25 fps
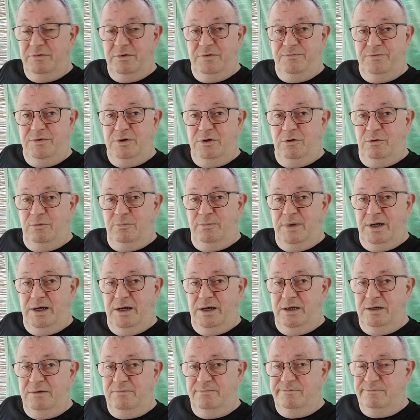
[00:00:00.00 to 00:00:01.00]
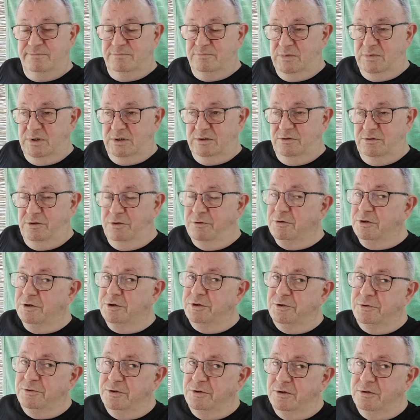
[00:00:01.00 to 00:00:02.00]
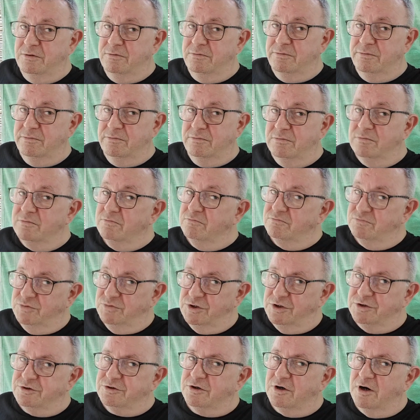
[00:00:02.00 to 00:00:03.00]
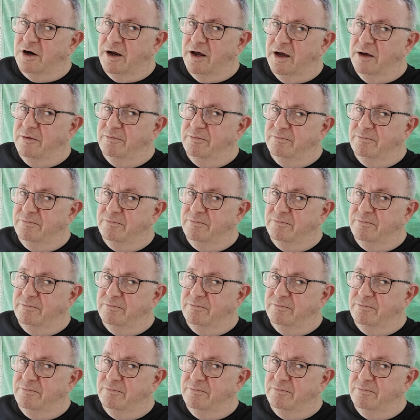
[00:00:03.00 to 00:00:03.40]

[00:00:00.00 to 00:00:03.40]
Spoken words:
If you don't mind, and you can do it, subscribe.